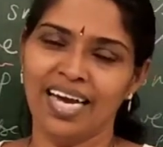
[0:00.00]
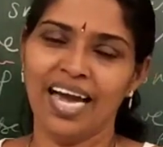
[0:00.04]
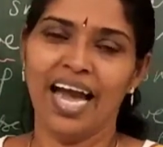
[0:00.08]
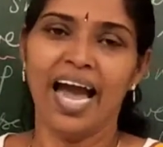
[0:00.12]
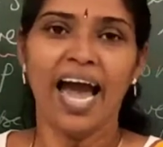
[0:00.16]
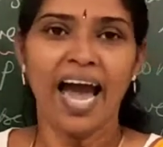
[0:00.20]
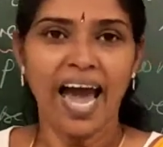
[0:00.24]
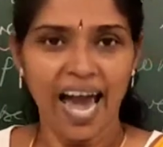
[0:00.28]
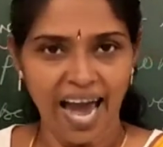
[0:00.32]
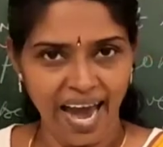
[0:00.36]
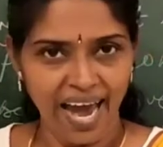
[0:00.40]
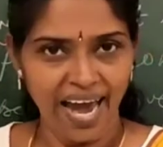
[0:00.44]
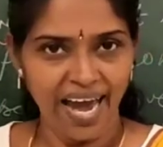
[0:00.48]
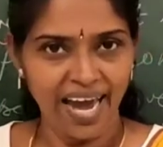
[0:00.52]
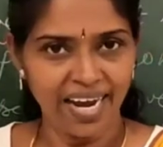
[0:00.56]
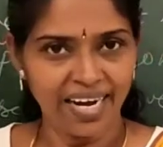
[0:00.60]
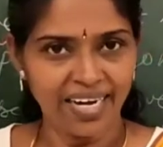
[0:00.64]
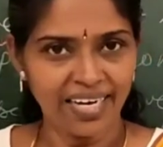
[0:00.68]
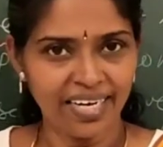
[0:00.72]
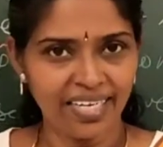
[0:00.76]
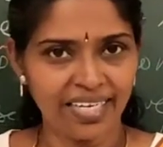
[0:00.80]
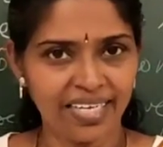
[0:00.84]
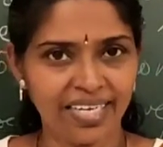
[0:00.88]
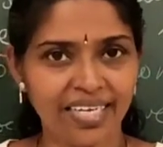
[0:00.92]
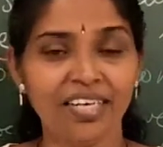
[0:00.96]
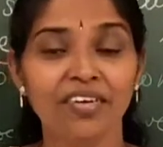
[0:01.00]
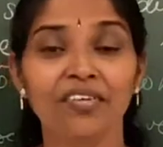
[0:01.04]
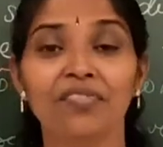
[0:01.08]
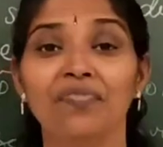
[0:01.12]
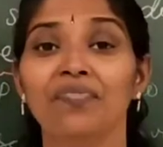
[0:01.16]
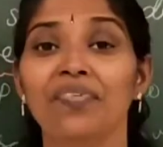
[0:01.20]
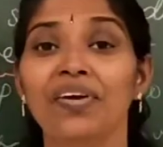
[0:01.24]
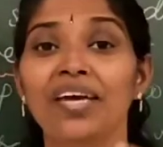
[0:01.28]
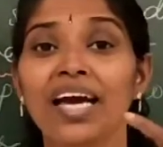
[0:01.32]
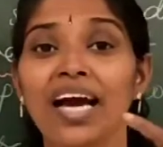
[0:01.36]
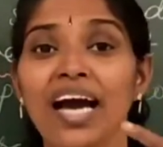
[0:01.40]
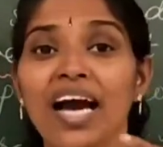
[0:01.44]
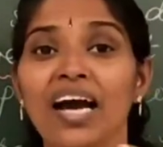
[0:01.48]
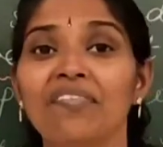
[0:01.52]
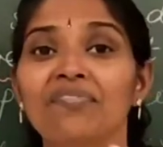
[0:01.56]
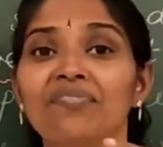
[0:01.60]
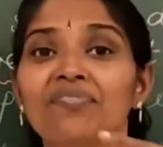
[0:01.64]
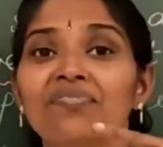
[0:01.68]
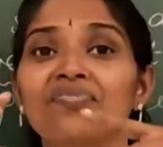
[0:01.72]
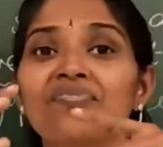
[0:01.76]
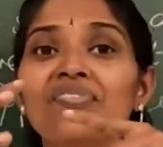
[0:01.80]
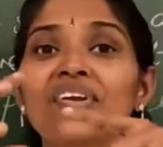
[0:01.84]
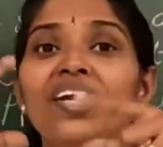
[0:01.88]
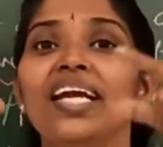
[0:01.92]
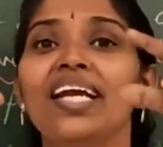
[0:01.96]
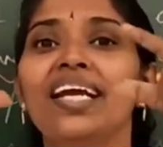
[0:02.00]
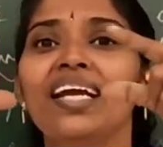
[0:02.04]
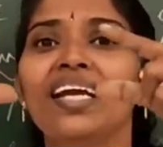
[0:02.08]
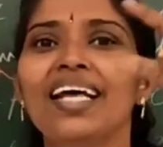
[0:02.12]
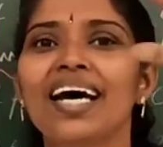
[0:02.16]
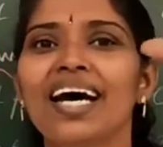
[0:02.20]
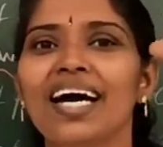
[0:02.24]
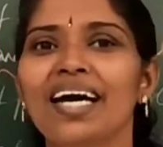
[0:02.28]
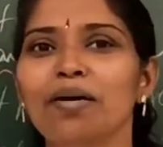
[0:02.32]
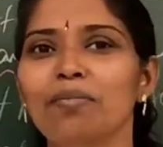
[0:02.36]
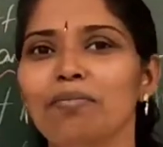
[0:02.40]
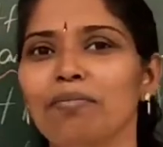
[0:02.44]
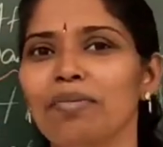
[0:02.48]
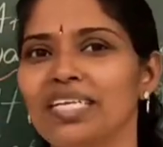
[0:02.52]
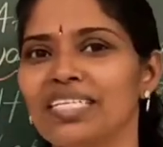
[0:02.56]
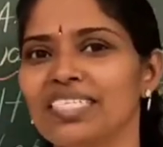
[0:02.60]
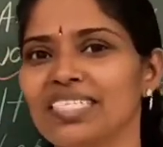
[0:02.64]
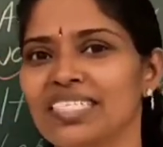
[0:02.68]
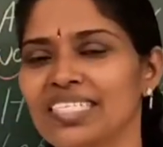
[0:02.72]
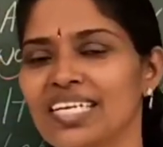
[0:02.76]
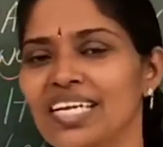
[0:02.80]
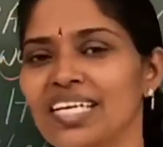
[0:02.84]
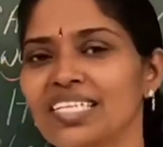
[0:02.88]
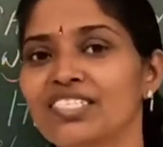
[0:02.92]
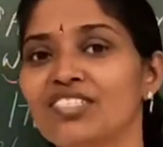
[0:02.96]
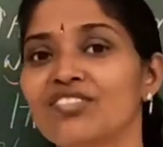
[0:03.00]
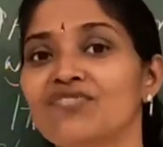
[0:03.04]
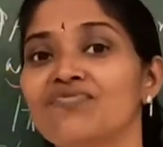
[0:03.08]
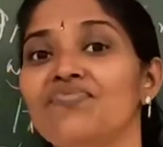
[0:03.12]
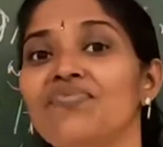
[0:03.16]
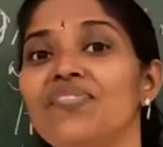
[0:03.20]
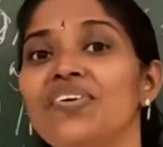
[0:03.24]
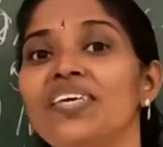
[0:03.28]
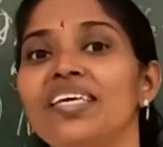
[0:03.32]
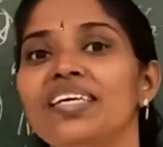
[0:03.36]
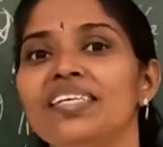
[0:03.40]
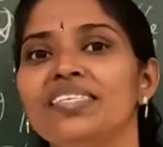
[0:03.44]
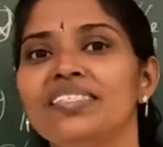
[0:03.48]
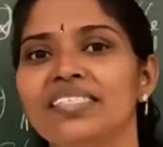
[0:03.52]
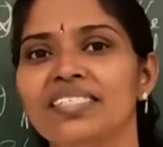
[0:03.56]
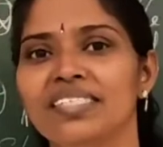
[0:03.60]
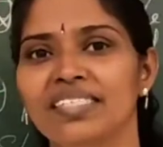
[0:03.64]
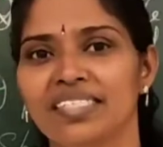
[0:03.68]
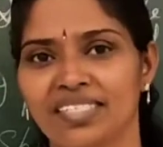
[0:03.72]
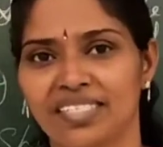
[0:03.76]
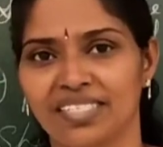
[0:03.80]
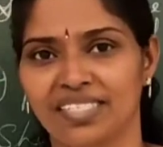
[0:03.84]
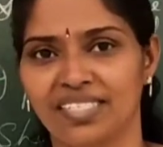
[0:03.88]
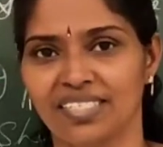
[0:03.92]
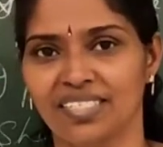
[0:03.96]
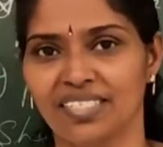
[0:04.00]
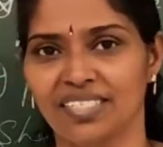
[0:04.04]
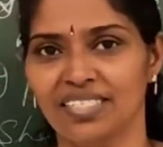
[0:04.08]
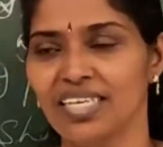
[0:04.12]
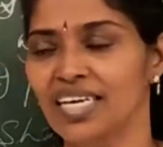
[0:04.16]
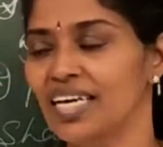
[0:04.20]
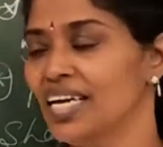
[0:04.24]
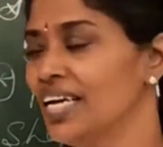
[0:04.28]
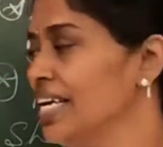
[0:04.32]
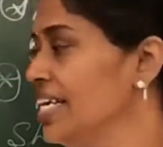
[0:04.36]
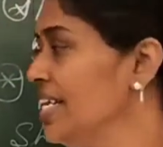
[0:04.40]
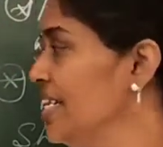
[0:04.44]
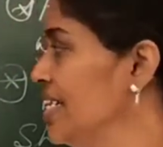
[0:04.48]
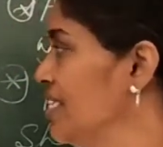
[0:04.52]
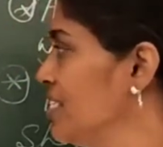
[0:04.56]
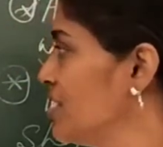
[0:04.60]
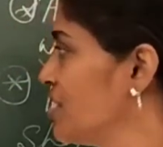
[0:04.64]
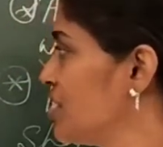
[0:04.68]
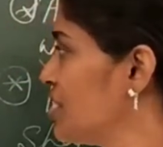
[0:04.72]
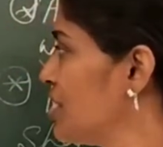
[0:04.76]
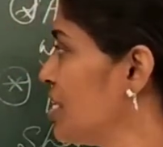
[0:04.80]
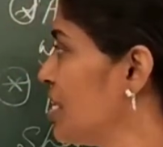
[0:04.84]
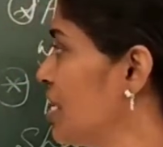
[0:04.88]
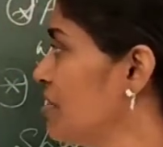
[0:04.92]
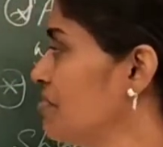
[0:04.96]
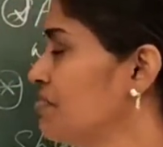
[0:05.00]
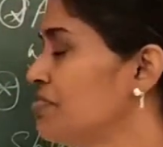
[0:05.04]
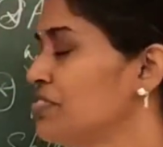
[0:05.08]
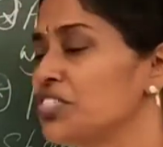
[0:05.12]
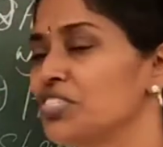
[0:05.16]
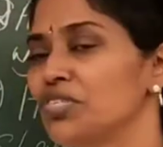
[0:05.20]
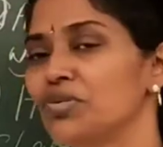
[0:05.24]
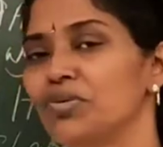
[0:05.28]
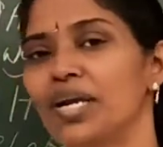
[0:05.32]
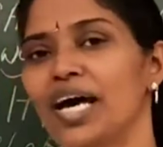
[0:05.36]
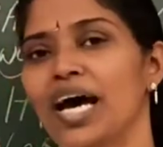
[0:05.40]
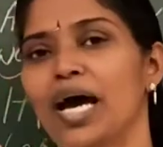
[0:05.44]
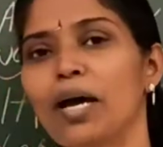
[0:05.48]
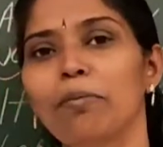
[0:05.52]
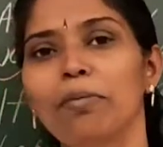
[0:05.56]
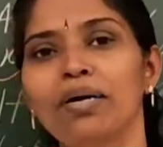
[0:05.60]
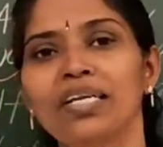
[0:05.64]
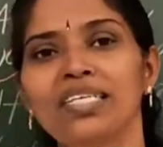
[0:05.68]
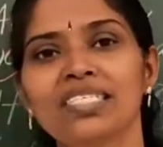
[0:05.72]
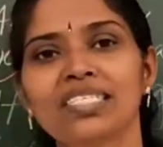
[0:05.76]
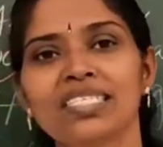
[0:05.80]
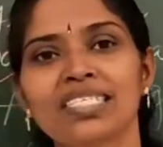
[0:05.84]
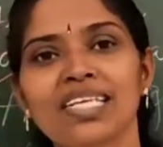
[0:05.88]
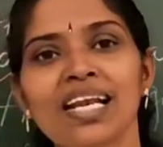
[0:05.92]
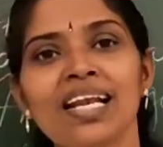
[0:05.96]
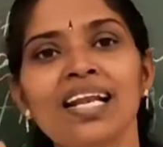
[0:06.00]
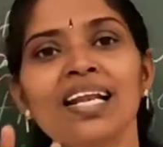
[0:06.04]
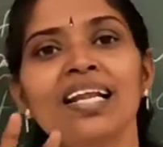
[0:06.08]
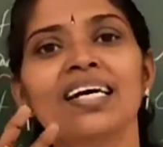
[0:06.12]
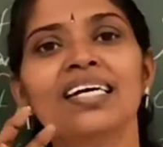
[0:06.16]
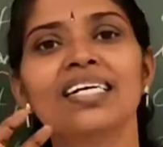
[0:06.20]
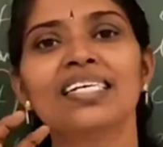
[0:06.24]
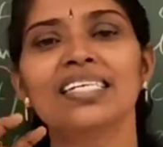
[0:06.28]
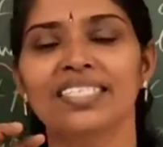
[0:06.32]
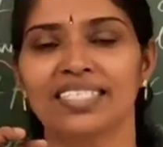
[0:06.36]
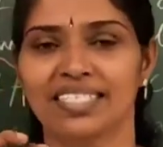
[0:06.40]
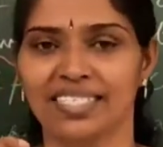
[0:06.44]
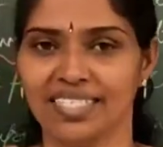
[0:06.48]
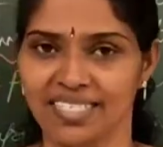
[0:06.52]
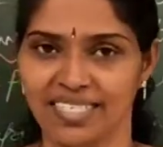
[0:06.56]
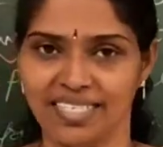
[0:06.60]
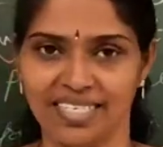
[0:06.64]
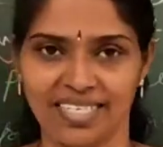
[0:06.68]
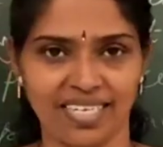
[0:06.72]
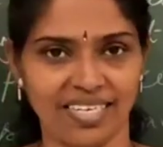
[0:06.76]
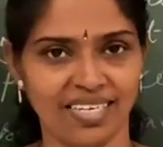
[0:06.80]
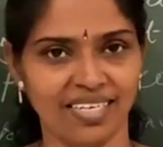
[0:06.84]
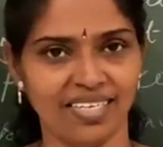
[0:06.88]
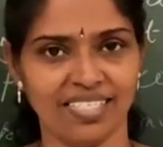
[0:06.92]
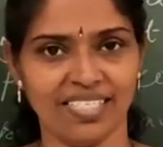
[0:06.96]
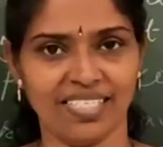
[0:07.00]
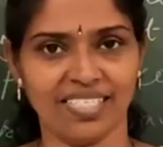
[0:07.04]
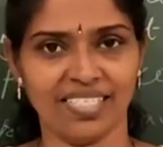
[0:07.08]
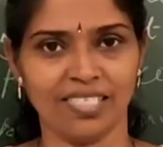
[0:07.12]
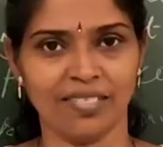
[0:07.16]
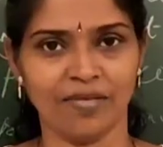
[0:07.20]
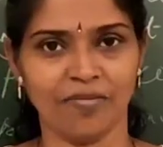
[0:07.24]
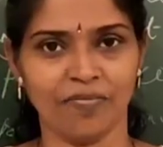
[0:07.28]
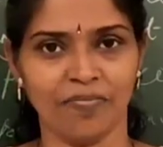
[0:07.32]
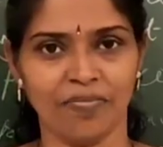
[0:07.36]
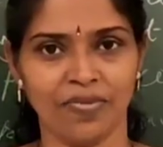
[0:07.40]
And we have three-dimensional spheres instead of two-dimensional circles.